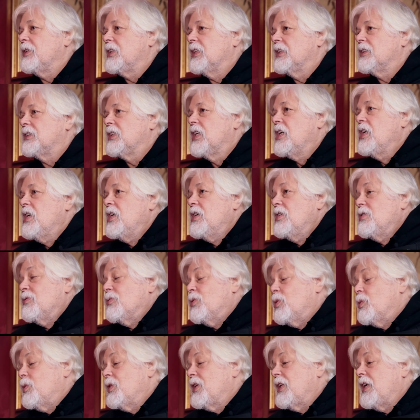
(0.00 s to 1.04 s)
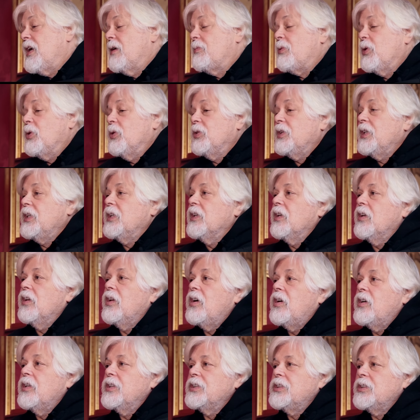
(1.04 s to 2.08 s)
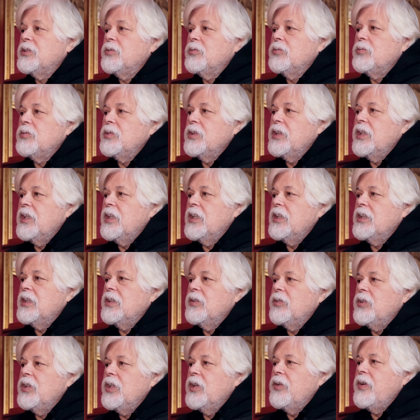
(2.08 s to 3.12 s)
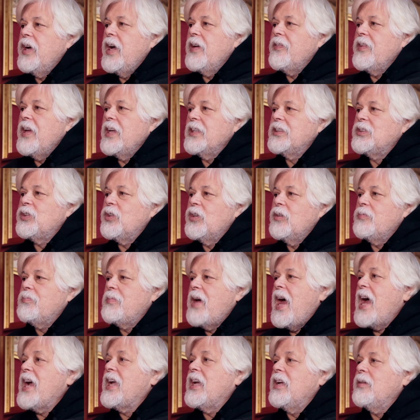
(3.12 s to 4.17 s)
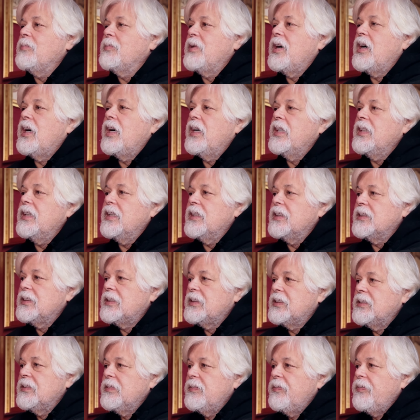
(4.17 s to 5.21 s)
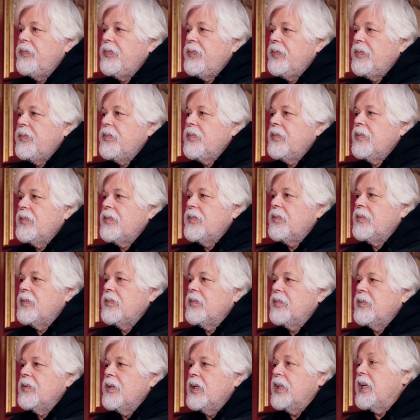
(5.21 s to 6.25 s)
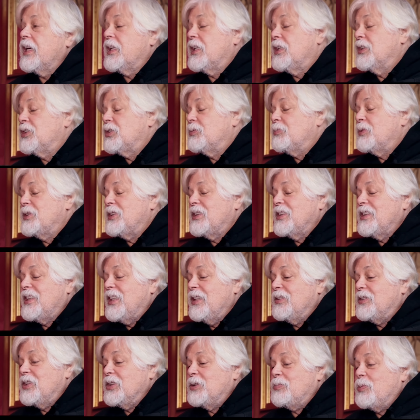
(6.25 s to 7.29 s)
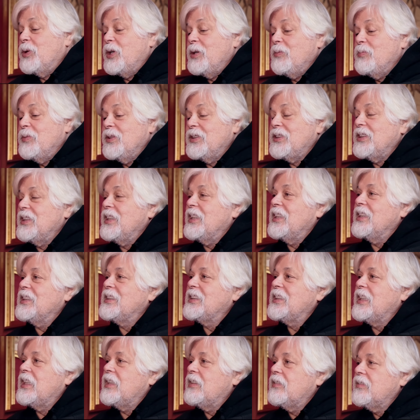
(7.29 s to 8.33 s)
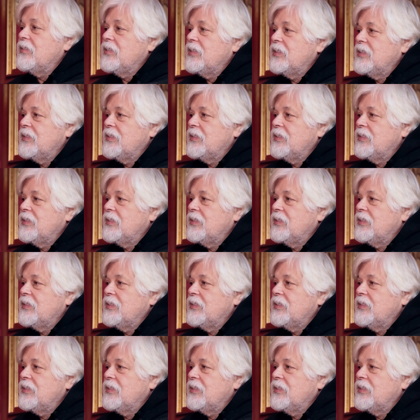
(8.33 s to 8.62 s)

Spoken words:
because we're really upholding the laws and you know, have that sort of backing behind us. And that keeps us pretty busy in itself.